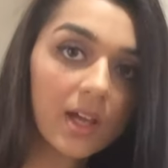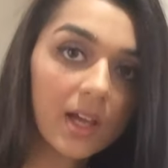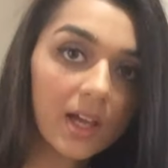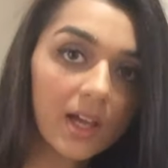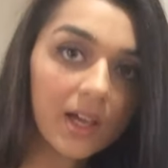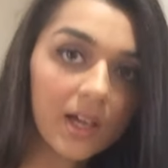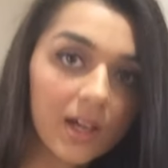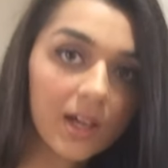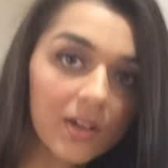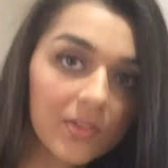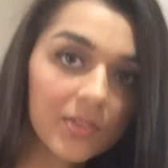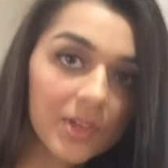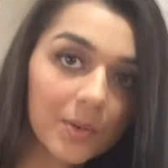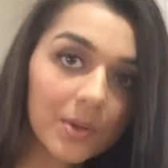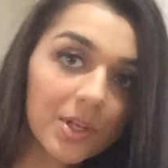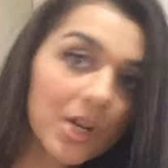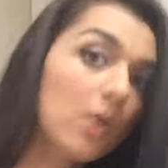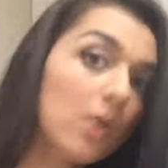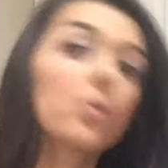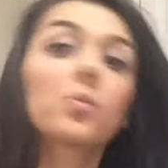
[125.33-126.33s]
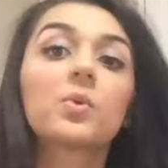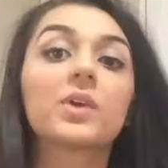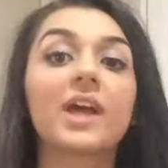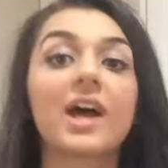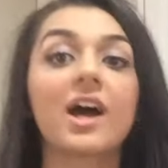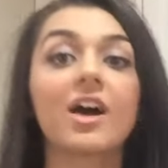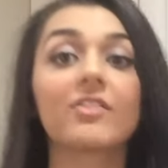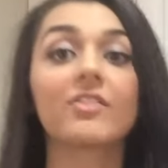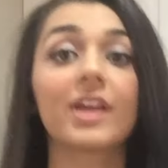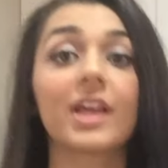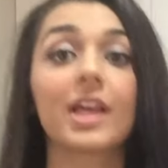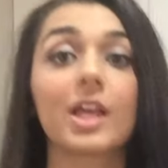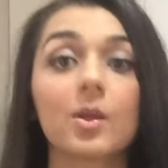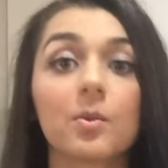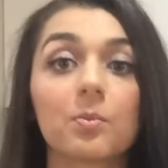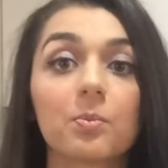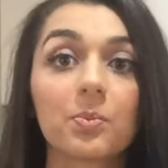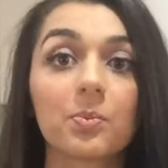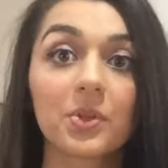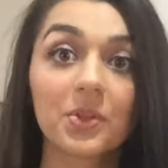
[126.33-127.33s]
And there we go. We have
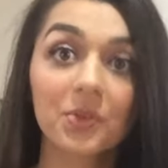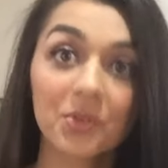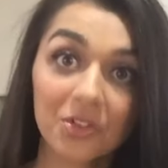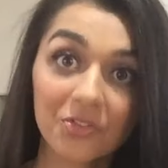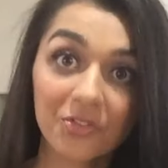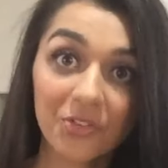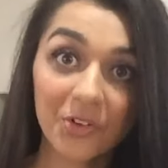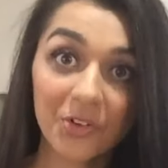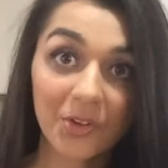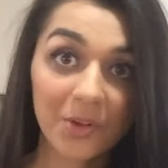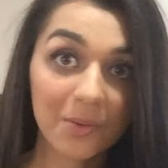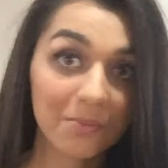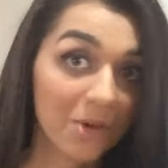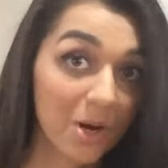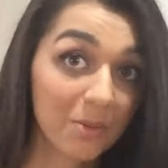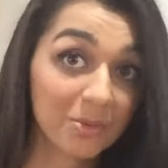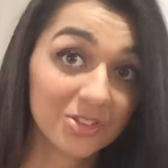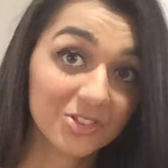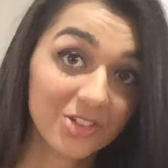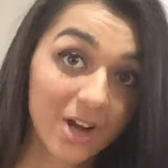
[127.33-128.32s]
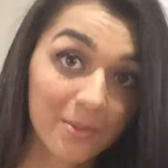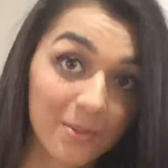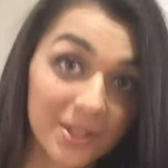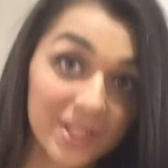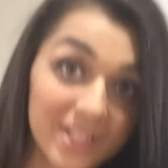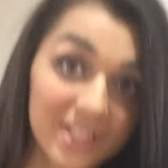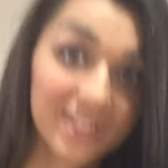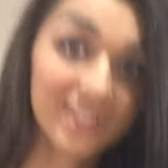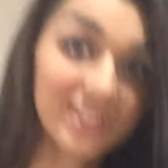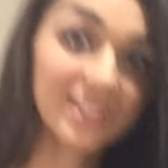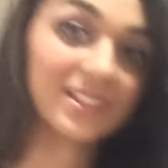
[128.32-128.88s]
a beautiful marble strawberry.